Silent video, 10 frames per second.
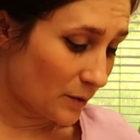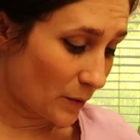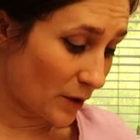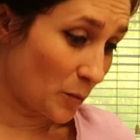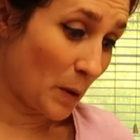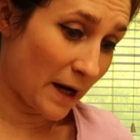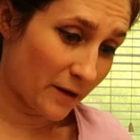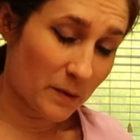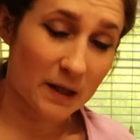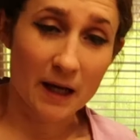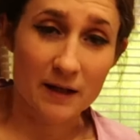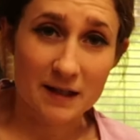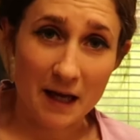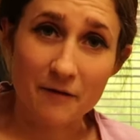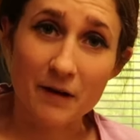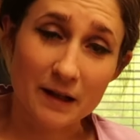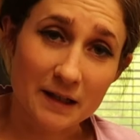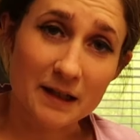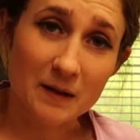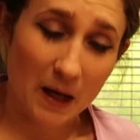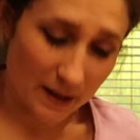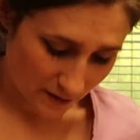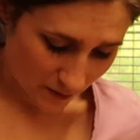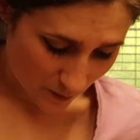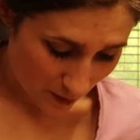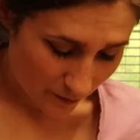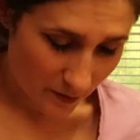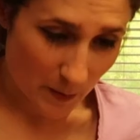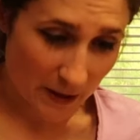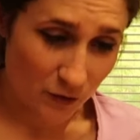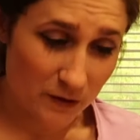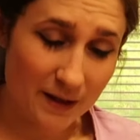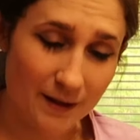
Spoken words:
When you buy them, you get a set of LED lights as well with the batteries